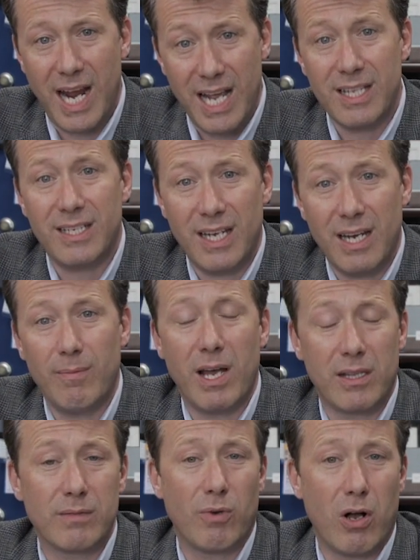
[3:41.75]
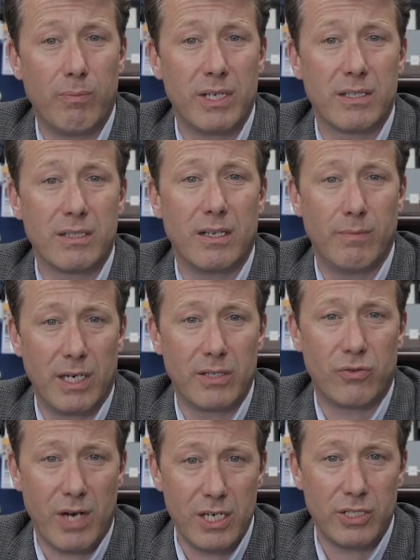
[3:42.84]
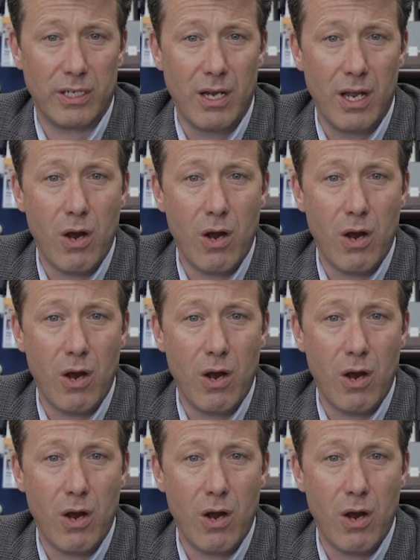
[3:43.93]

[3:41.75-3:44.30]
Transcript: and the team at the Small Business Administration.